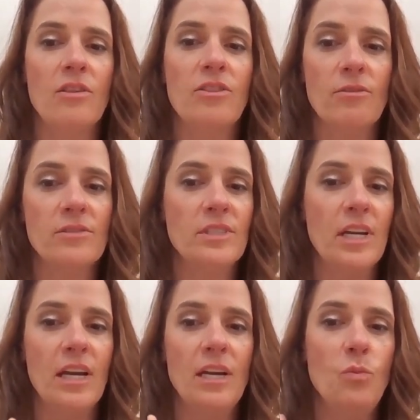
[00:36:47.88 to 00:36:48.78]

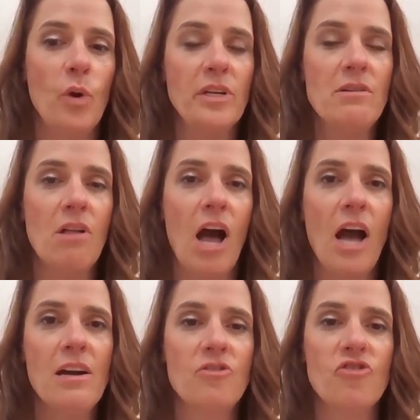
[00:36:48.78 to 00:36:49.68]
Thursday, 1
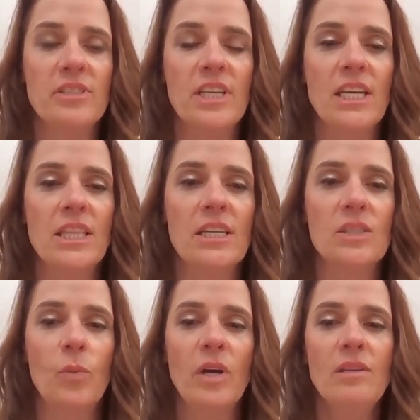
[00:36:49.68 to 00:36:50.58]
o'clock, just like this
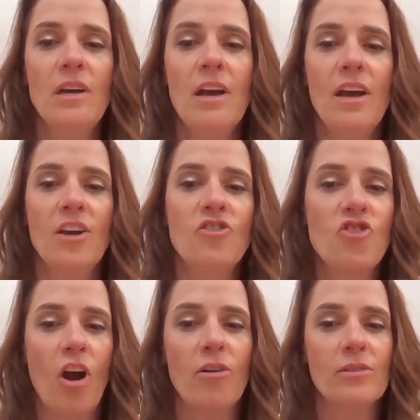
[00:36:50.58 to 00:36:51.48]
one.
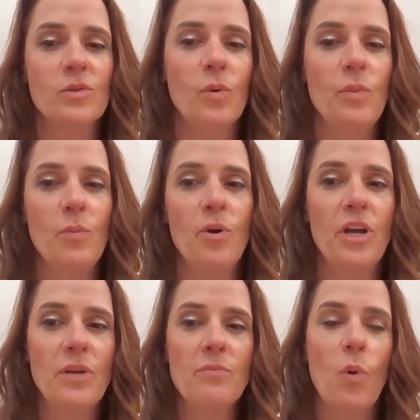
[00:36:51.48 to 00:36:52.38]
Charles will be
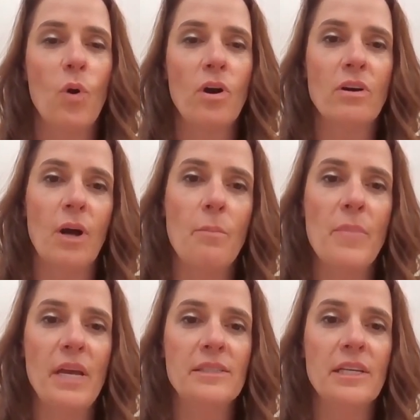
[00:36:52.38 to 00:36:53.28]
bringing more
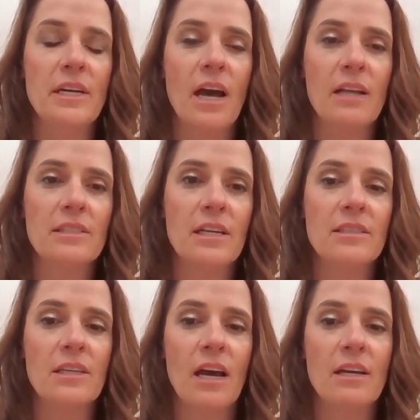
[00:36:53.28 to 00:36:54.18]
amazing
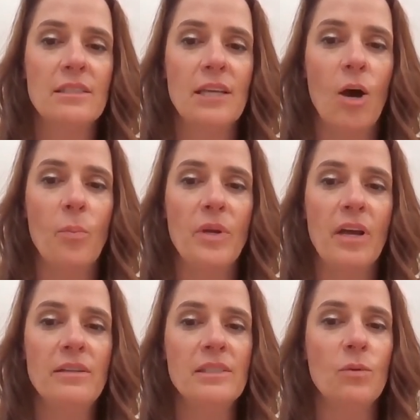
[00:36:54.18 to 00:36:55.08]
content to us, helping
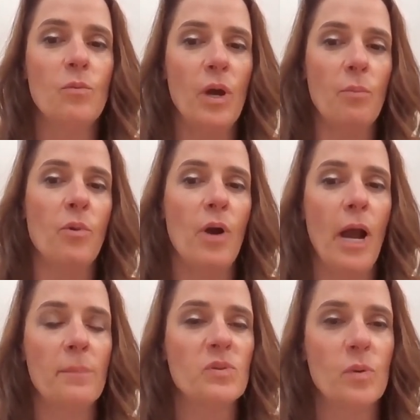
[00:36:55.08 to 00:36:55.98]
us, and
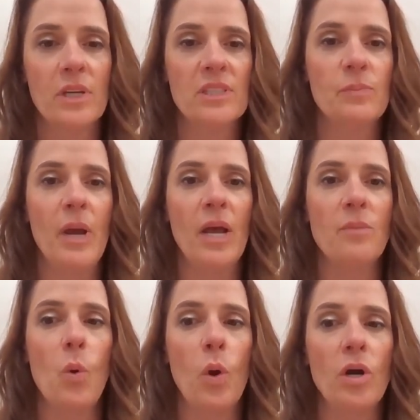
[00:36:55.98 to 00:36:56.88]
perhaps we'll
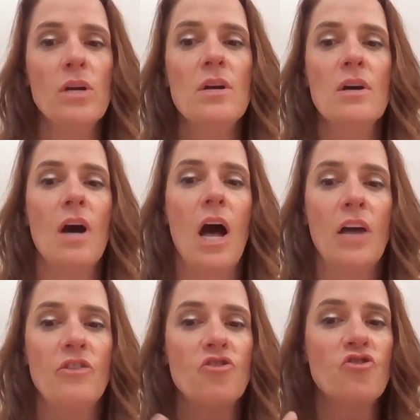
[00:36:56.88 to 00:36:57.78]
expand more
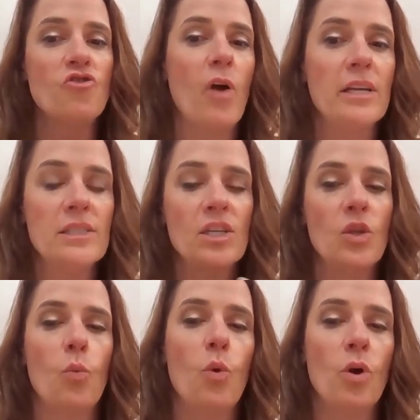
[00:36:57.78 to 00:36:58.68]
on the stress
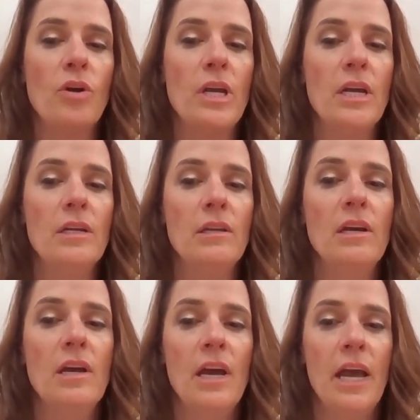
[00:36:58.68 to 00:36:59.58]
and the worrying
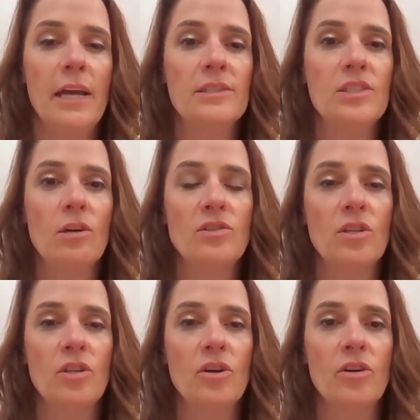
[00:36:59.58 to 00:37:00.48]
and start
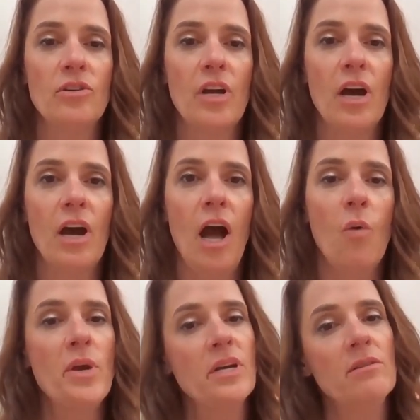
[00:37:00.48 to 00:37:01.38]
to learn
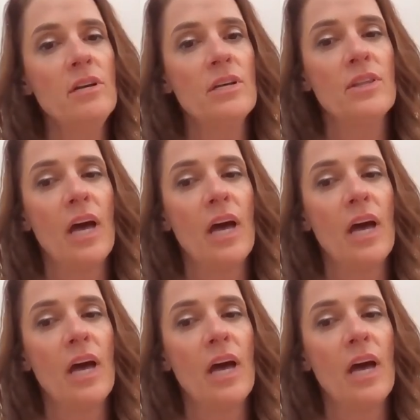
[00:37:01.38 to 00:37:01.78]
how we can look at